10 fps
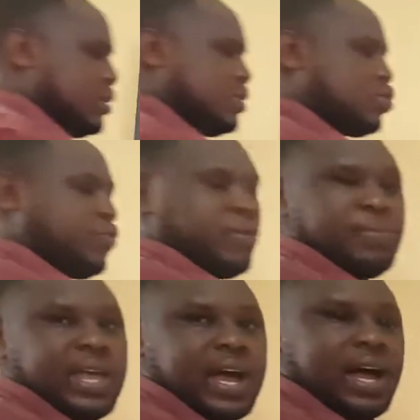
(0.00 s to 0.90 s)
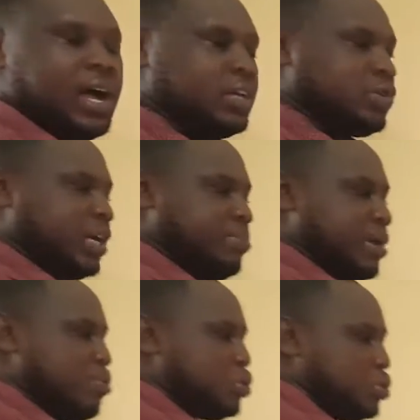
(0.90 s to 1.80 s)
So from there, you can be
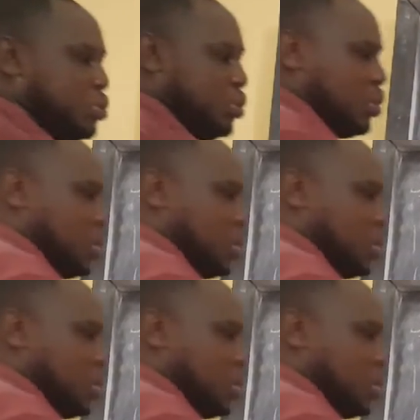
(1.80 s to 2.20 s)
able to